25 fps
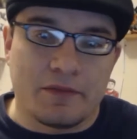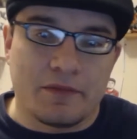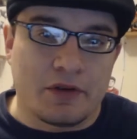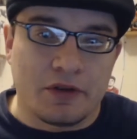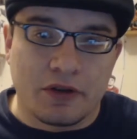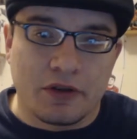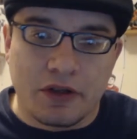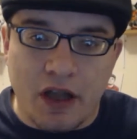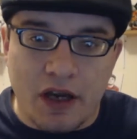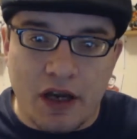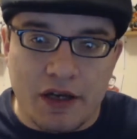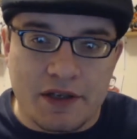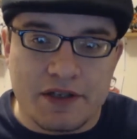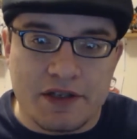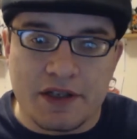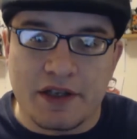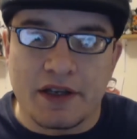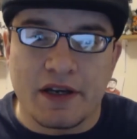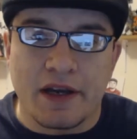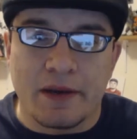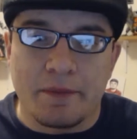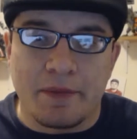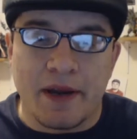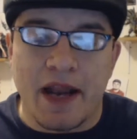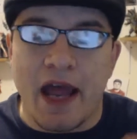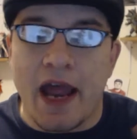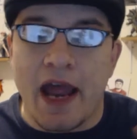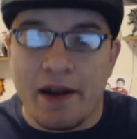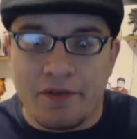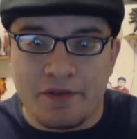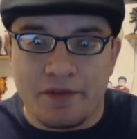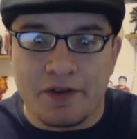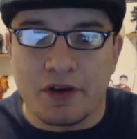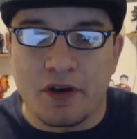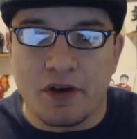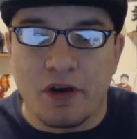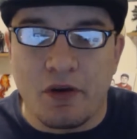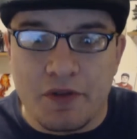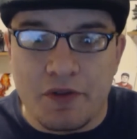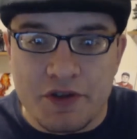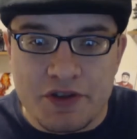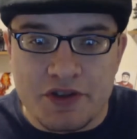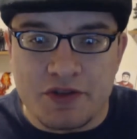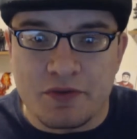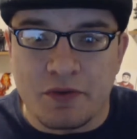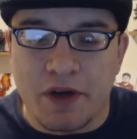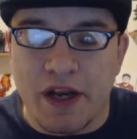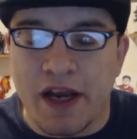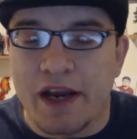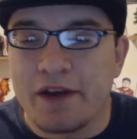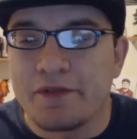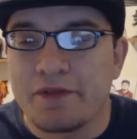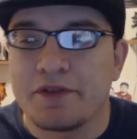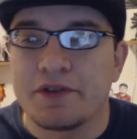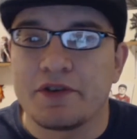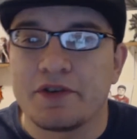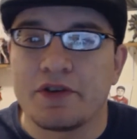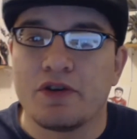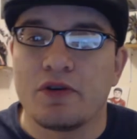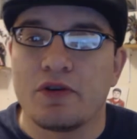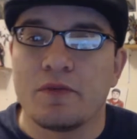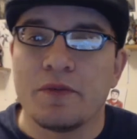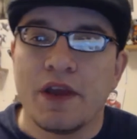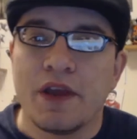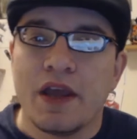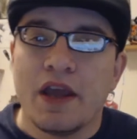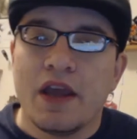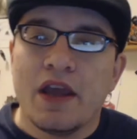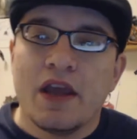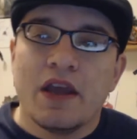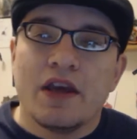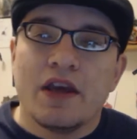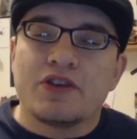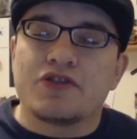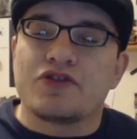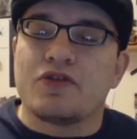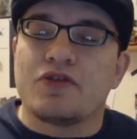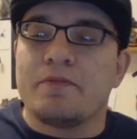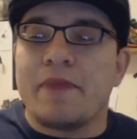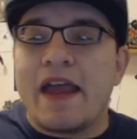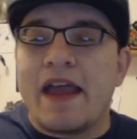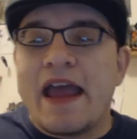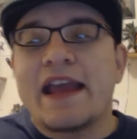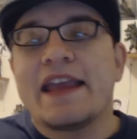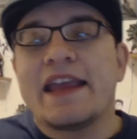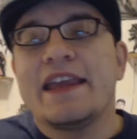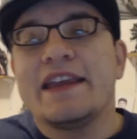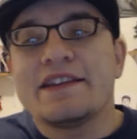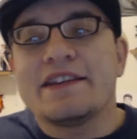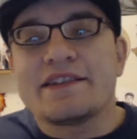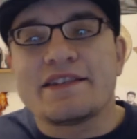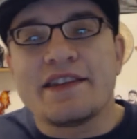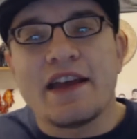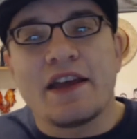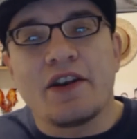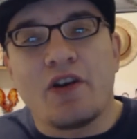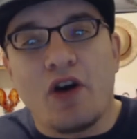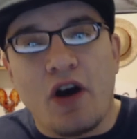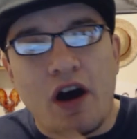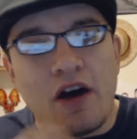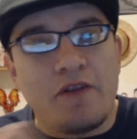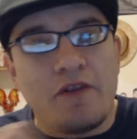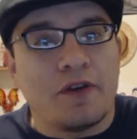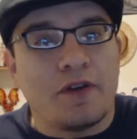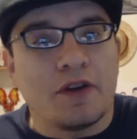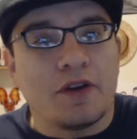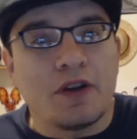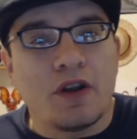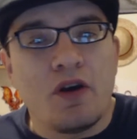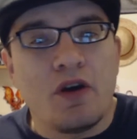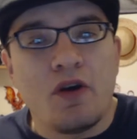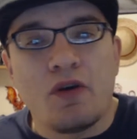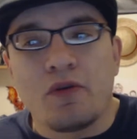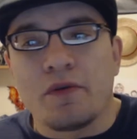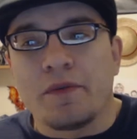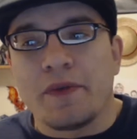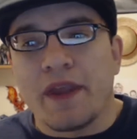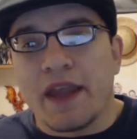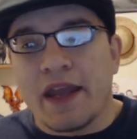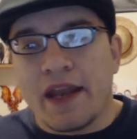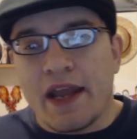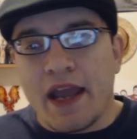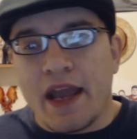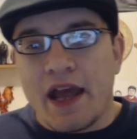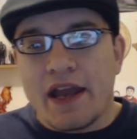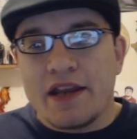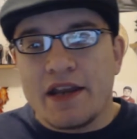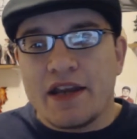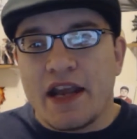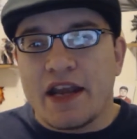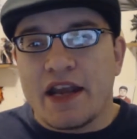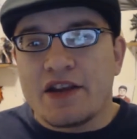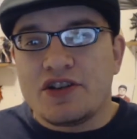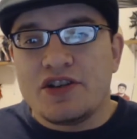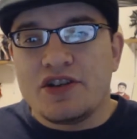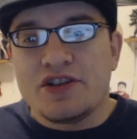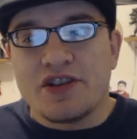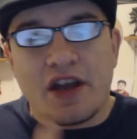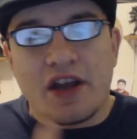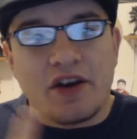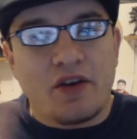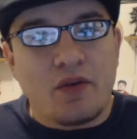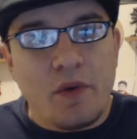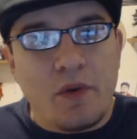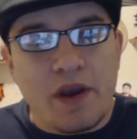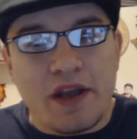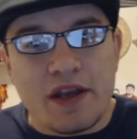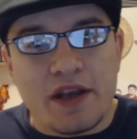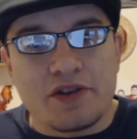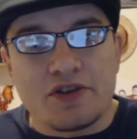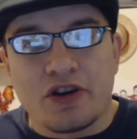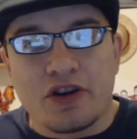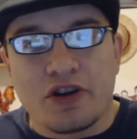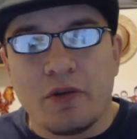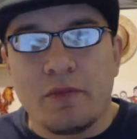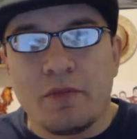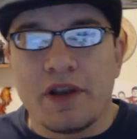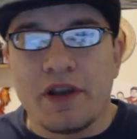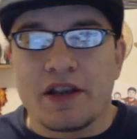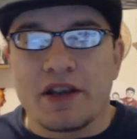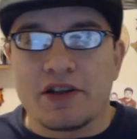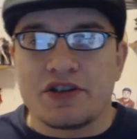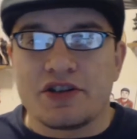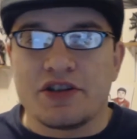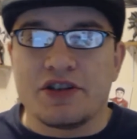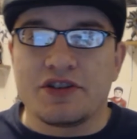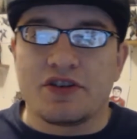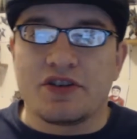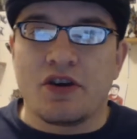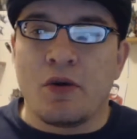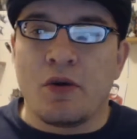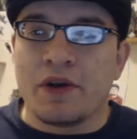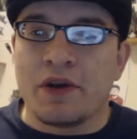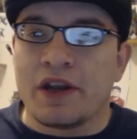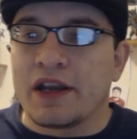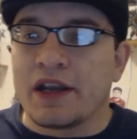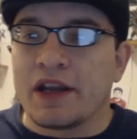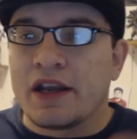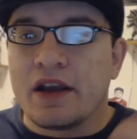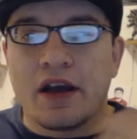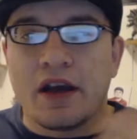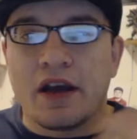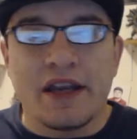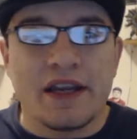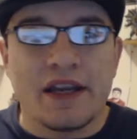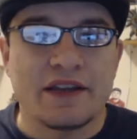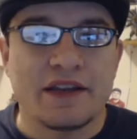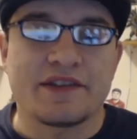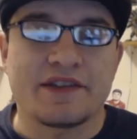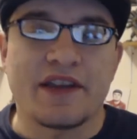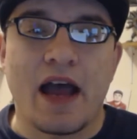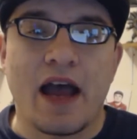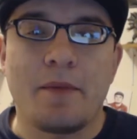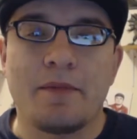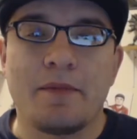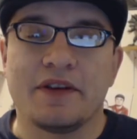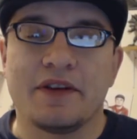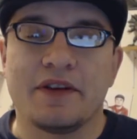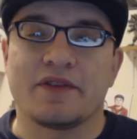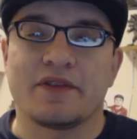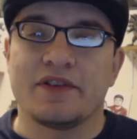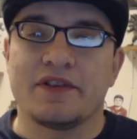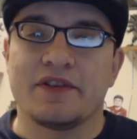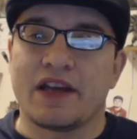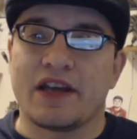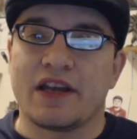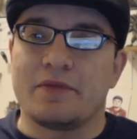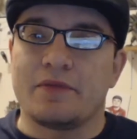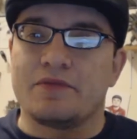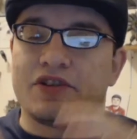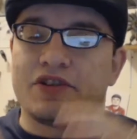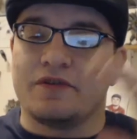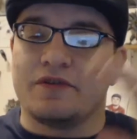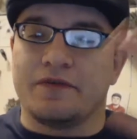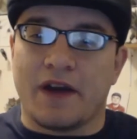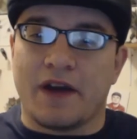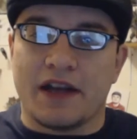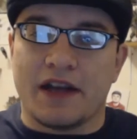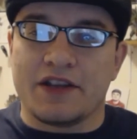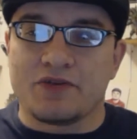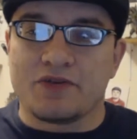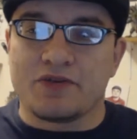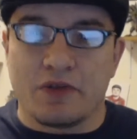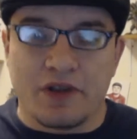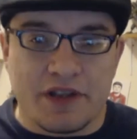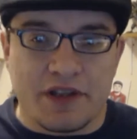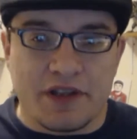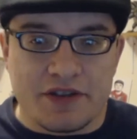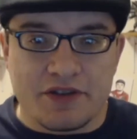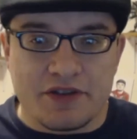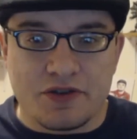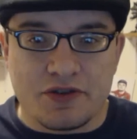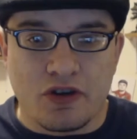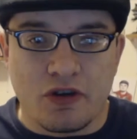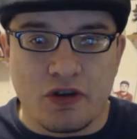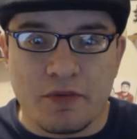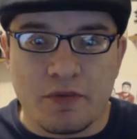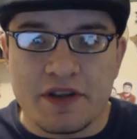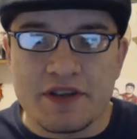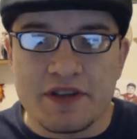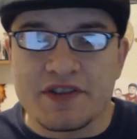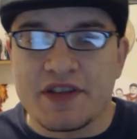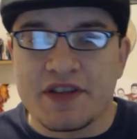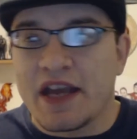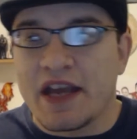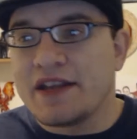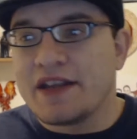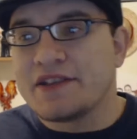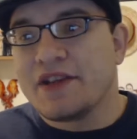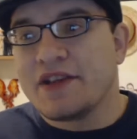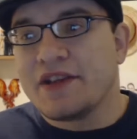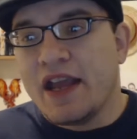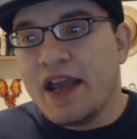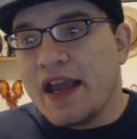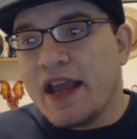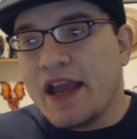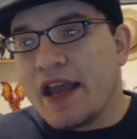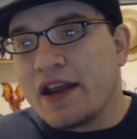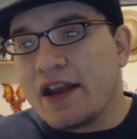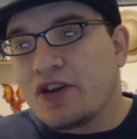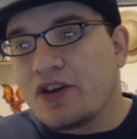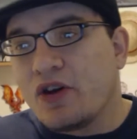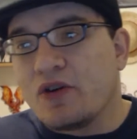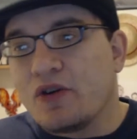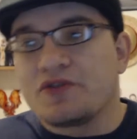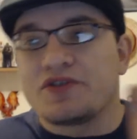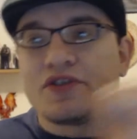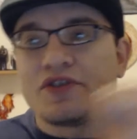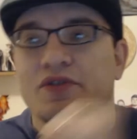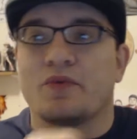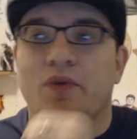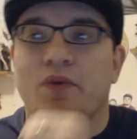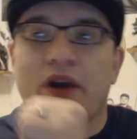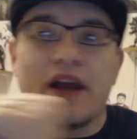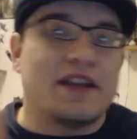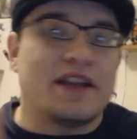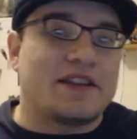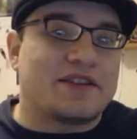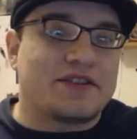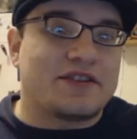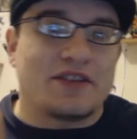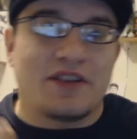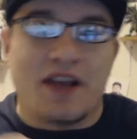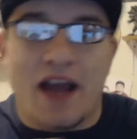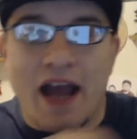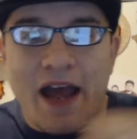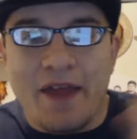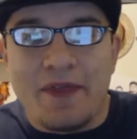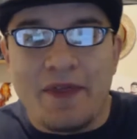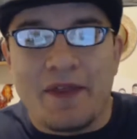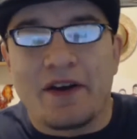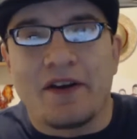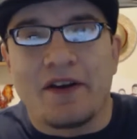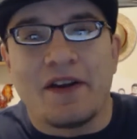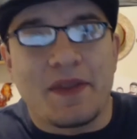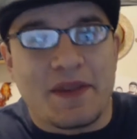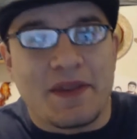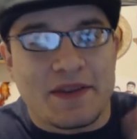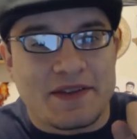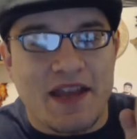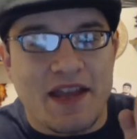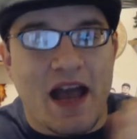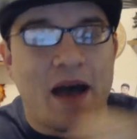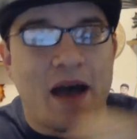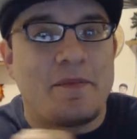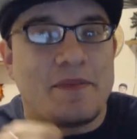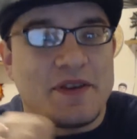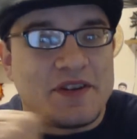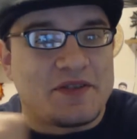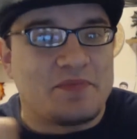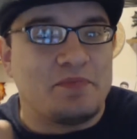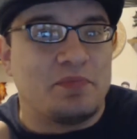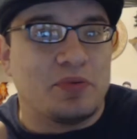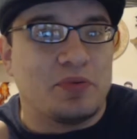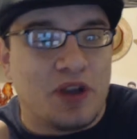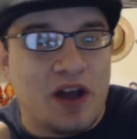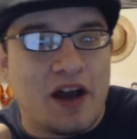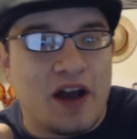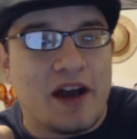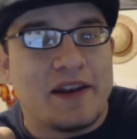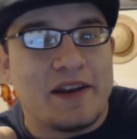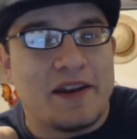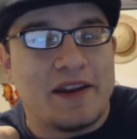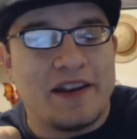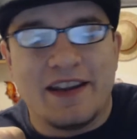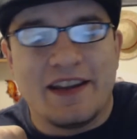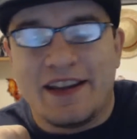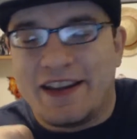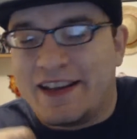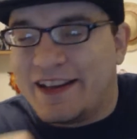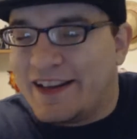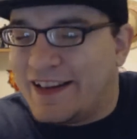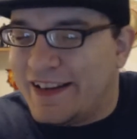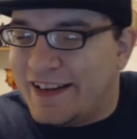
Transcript: Good luck to you, but I have to go. This is what I have to do." So Maggie is then off alone, and as she's on her way to Terminus, she's going and gutting zombies every time she finds one of these Terminus signs, and goes and writes on there in the zombie's blood.